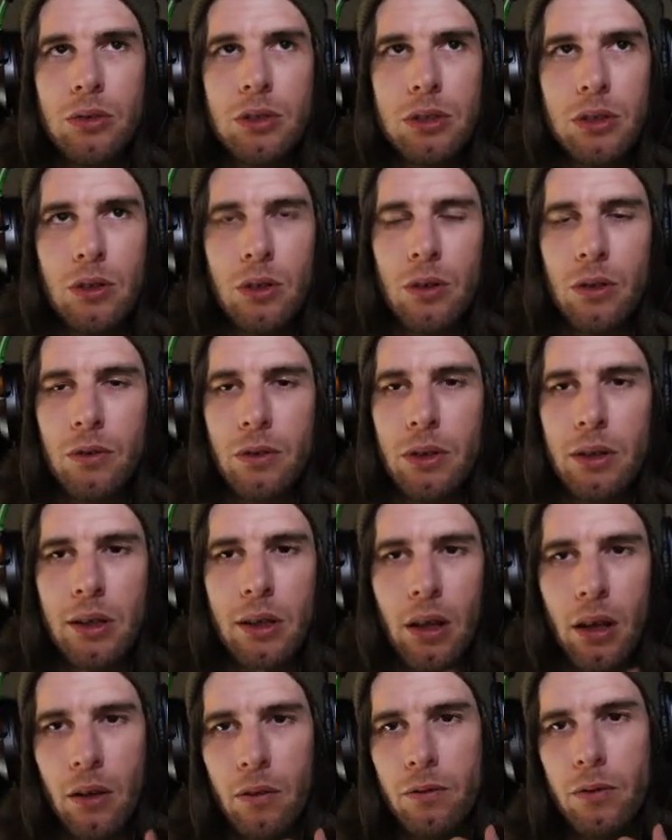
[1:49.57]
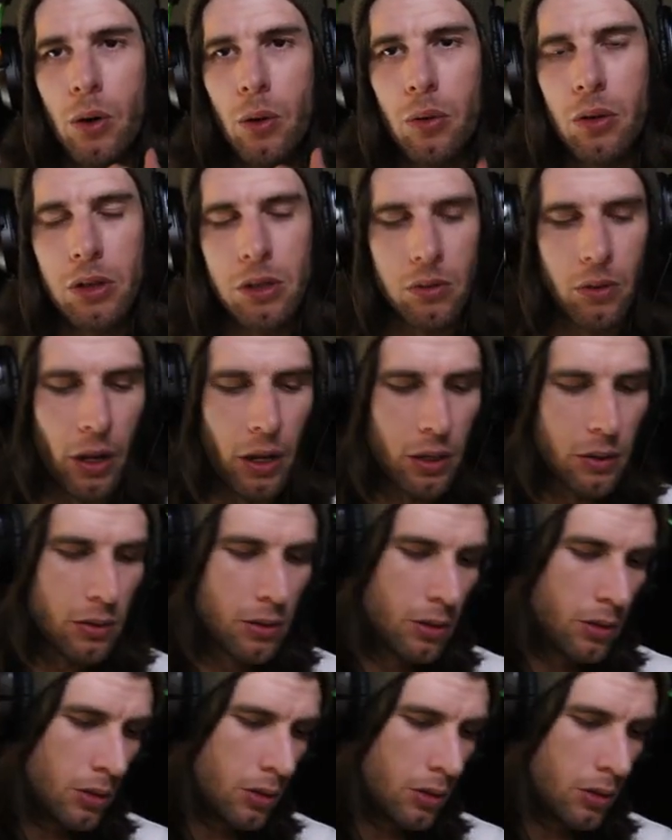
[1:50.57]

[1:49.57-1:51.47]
So if it's a Focusrite